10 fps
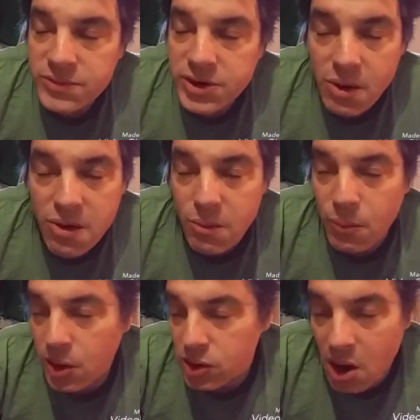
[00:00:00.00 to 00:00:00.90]
Cheers to
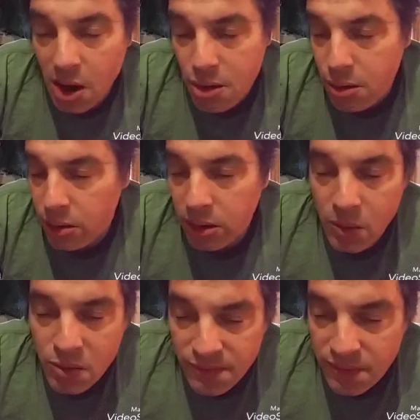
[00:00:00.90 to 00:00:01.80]
Real Talk
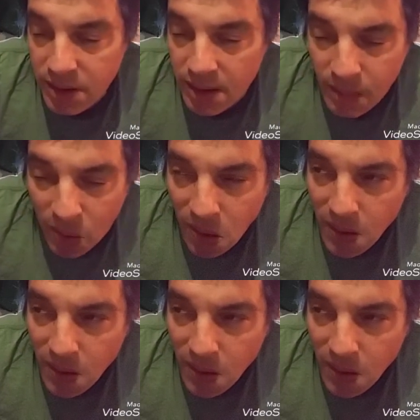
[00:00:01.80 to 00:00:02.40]
Studios for the,